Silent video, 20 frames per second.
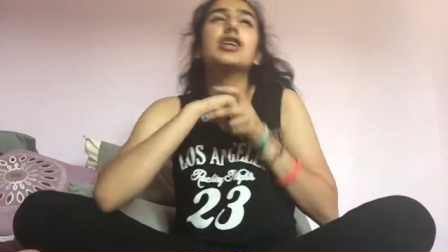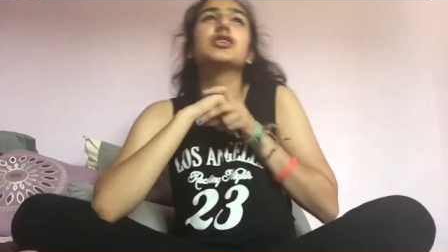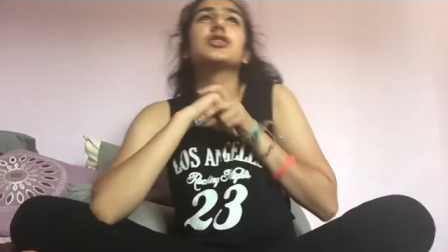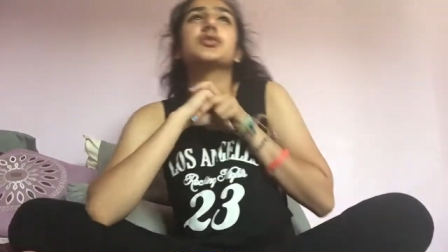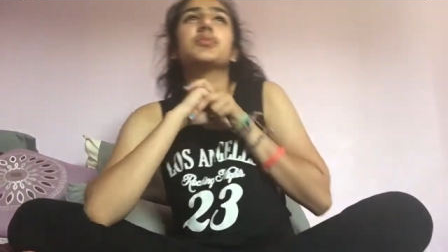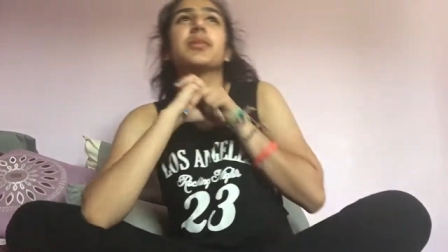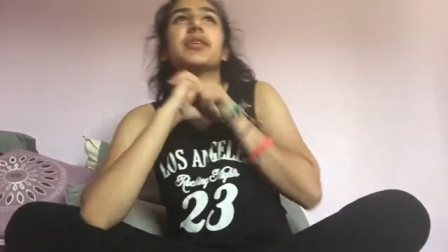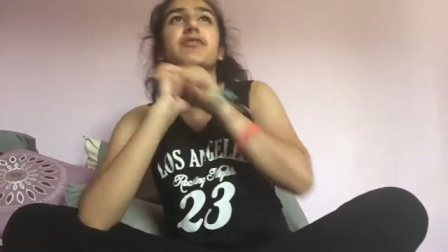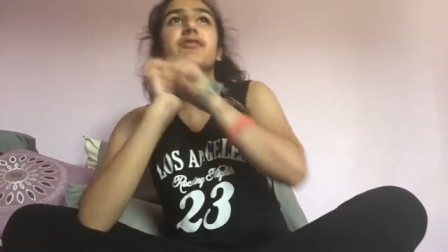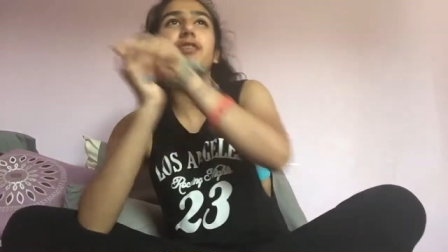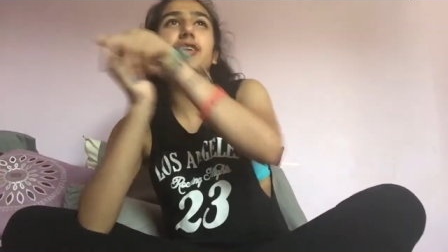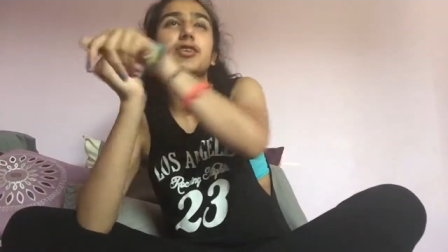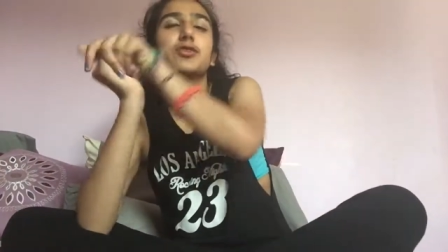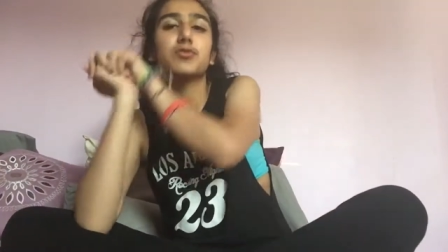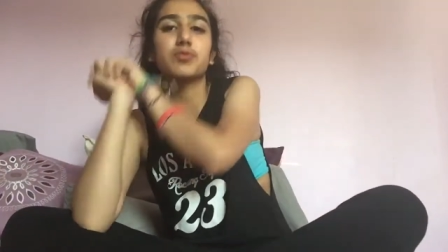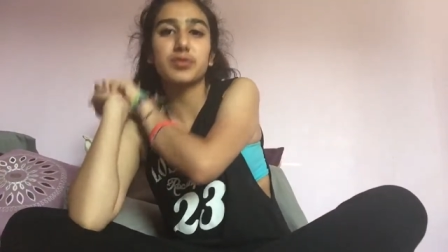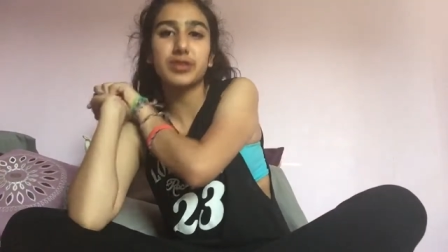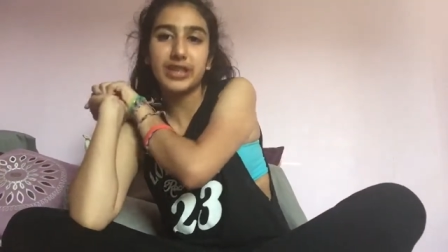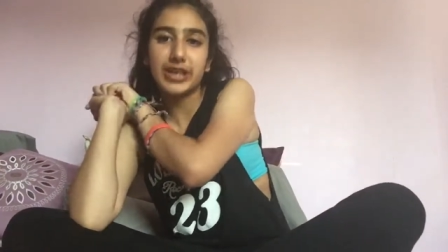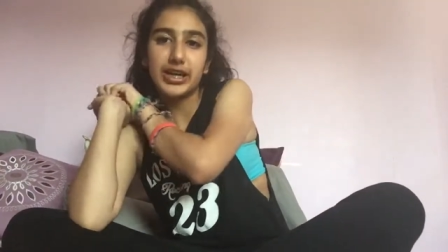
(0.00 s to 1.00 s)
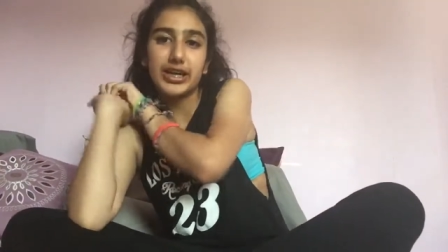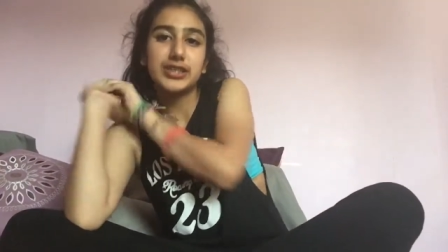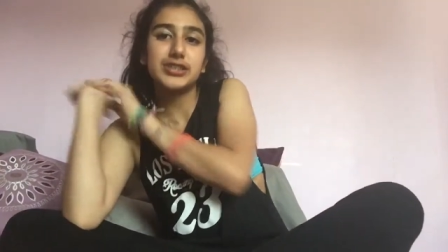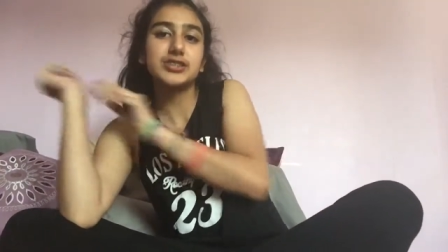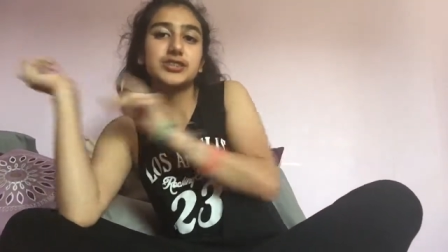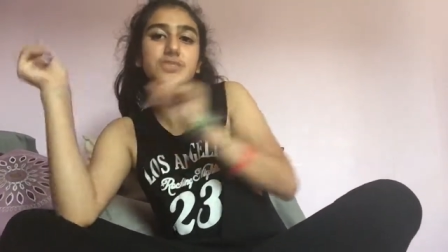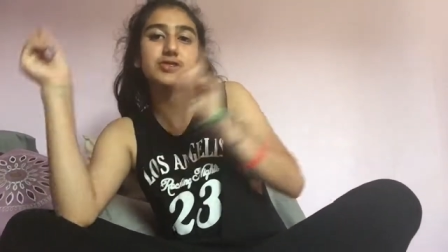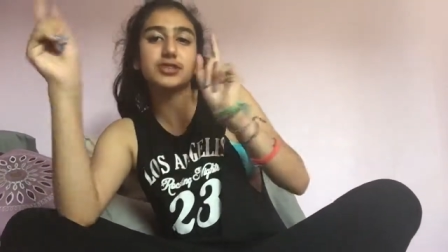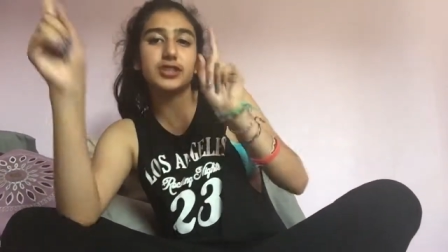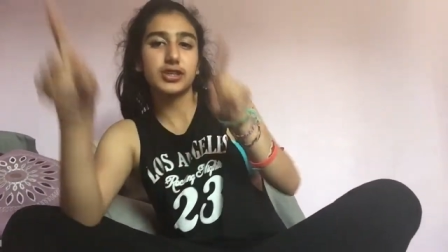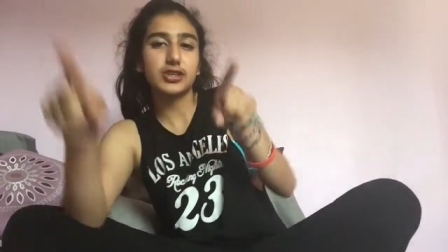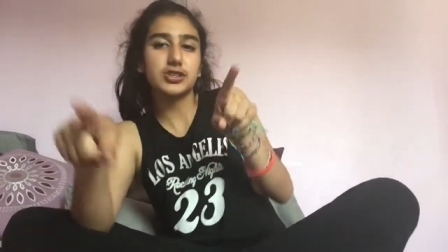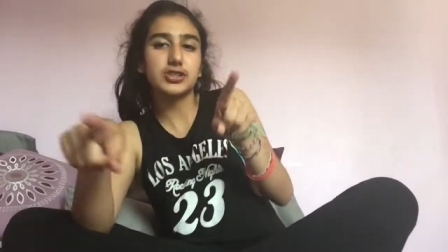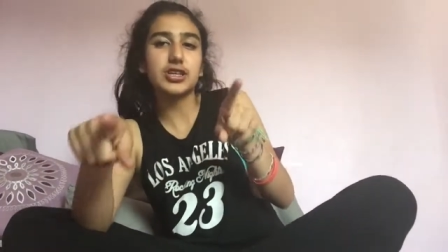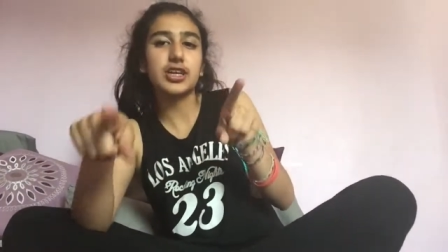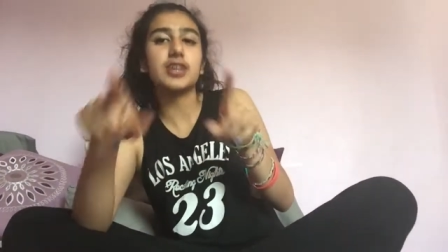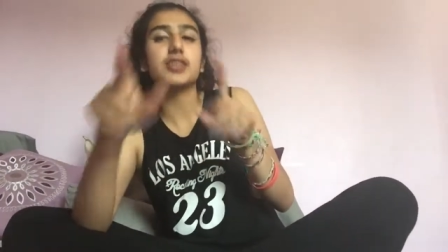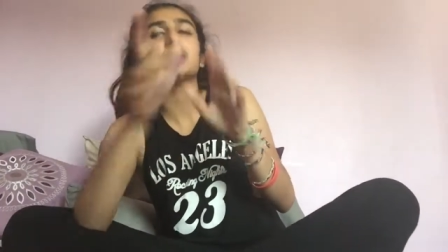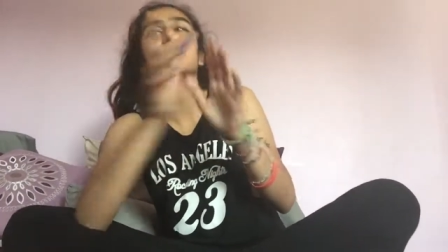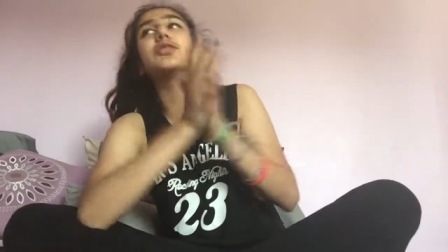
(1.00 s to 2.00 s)
so my friend Ria,
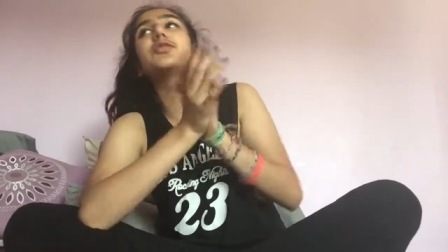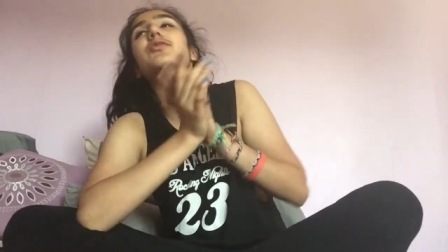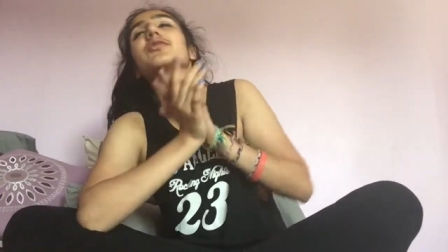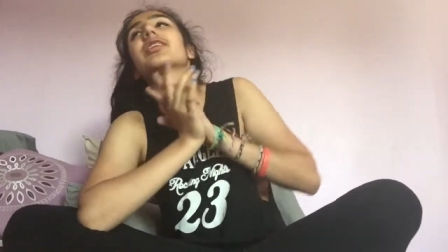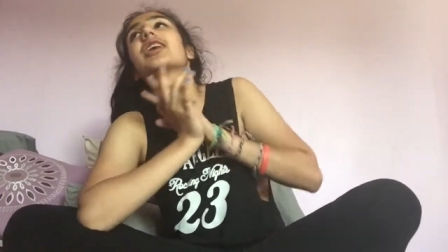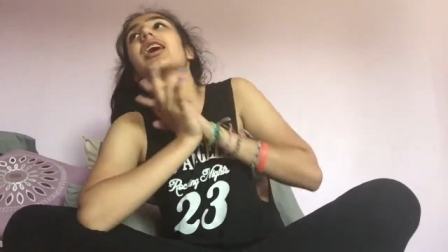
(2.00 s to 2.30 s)
shout out to